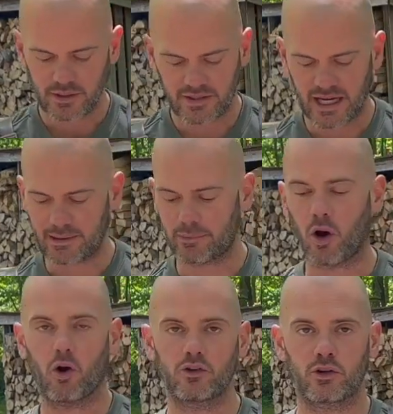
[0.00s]
tape
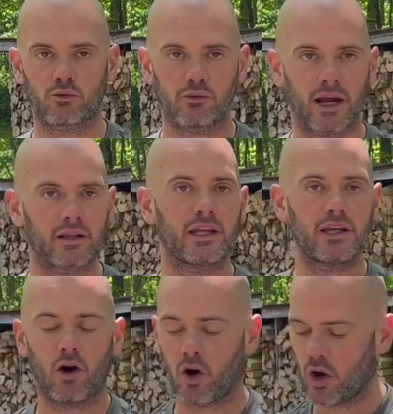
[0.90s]

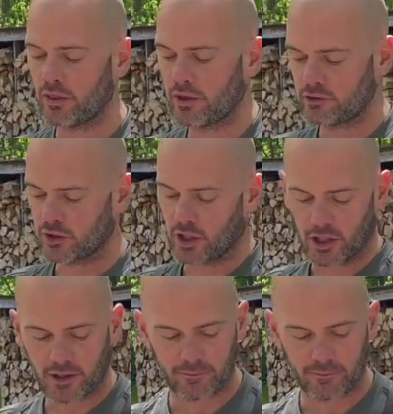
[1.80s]
directly on the jar.